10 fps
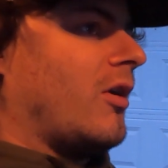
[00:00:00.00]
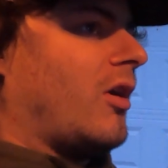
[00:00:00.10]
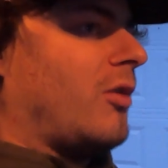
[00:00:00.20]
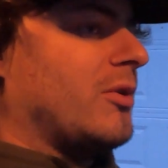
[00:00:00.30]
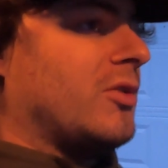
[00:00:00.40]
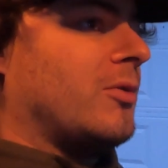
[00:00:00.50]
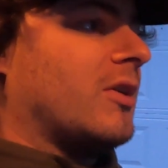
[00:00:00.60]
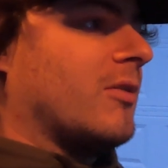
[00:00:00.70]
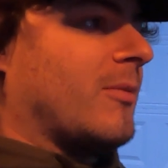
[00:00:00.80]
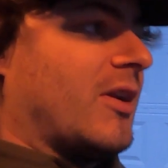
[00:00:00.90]
I'll be
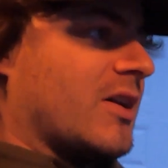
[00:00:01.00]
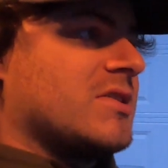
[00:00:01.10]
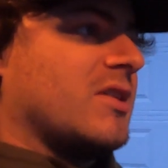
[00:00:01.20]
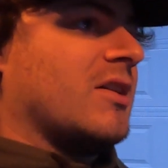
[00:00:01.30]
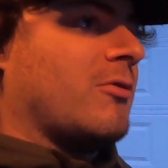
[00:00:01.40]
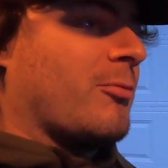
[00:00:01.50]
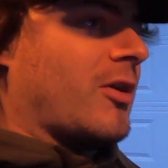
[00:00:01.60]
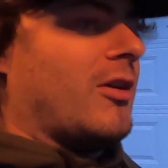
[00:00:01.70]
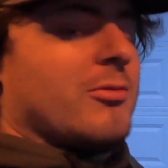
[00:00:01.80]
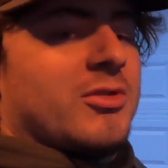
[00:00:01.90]
doing, my next thing will
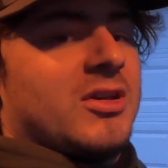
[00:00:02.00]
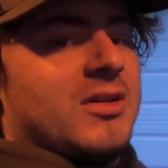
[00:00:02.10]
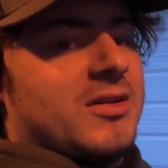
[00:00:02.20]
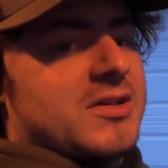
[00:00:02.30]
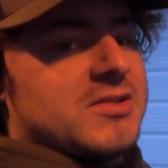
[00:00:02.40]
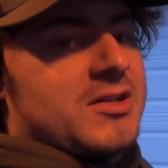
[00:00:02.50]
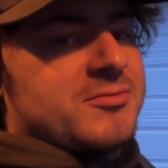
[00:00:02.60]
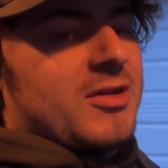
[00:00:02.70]
probably be an exhaust